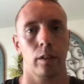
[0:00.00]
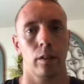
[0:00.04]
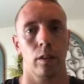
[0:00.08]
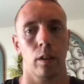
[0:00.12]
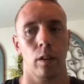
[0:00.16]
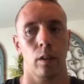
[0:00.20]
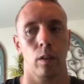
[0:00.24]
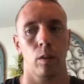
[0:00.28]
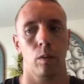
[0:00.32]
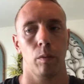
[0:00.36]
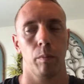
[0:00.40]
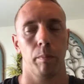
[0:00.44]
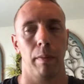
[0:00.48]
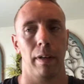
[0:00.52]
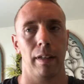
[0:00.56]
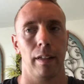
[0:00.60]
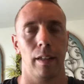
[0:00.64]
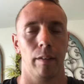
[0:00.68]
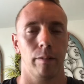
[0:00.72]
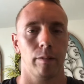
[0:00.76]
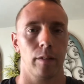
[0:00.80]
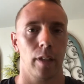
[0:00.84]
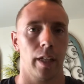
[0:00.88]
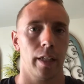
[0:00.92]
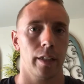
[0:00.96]
So my
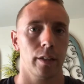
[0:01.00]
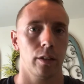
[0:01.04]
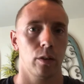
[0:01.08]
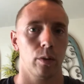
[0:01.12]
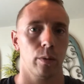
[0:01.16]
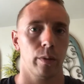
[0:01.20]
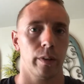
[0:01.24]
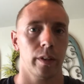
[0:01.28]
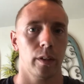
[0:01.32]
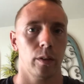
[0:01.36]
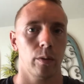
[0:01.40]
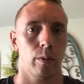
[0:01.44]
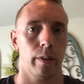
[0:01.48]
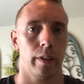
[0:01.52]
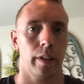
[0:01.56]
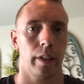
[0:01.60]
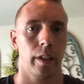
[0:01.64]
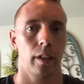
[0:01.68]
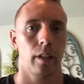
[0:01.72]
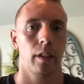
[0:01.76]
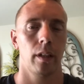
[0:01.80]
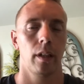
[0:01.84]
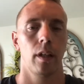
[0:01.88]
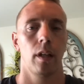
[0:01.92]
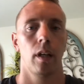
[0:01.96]
left eye is
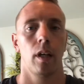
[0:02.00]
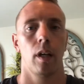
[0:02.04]
20/20,